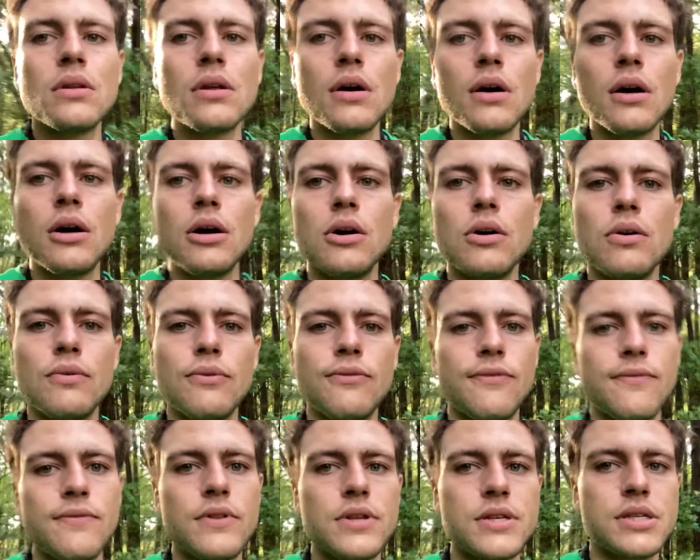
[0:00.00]
of
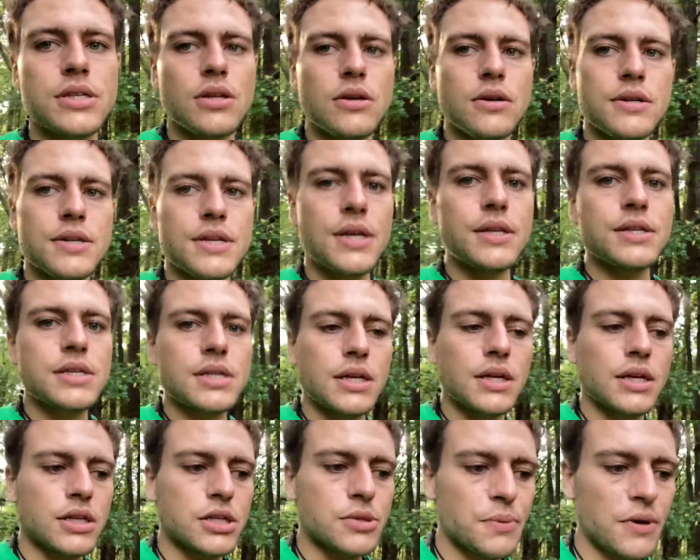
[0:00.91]
this third
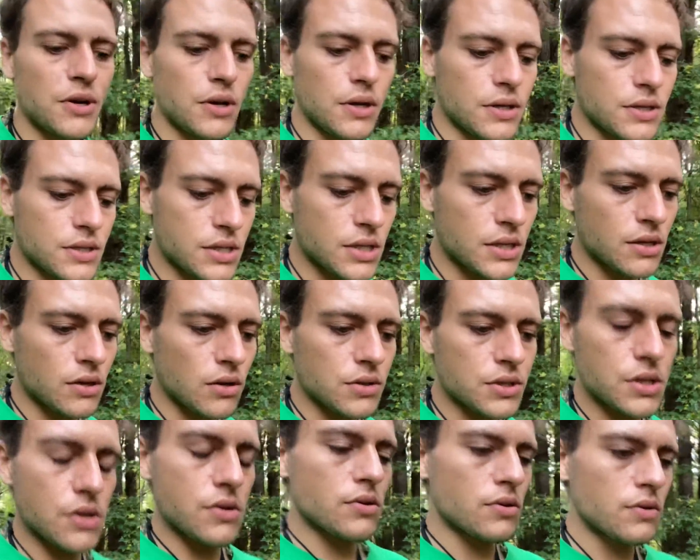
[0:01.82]
density experience and
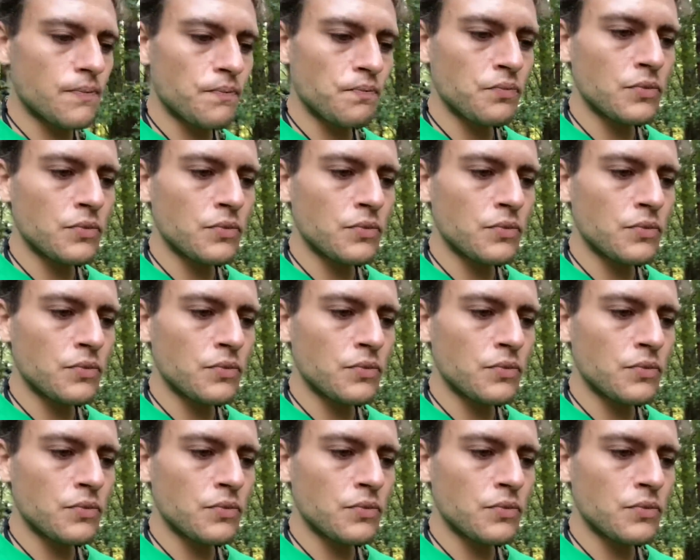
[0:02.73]
also